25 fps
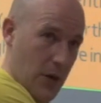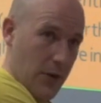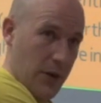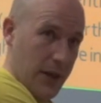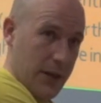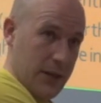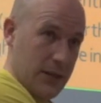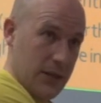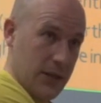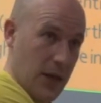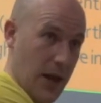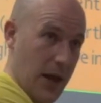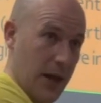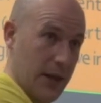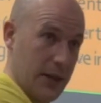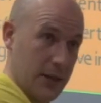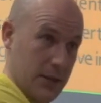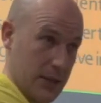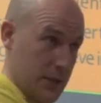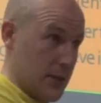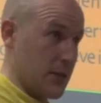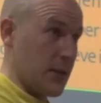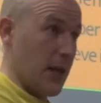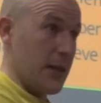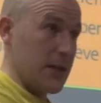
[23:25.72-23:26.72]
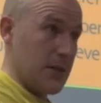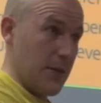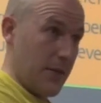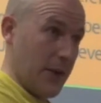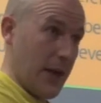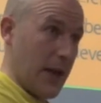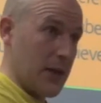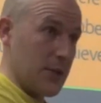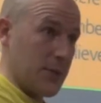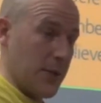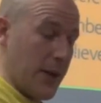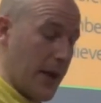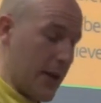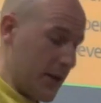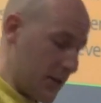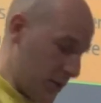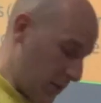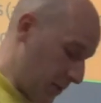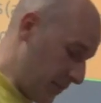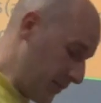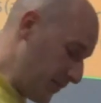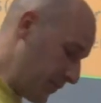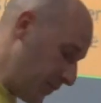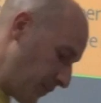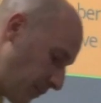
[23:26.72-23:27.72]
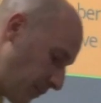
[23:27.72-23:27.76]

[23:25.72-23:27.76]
role in science and scientific explanation.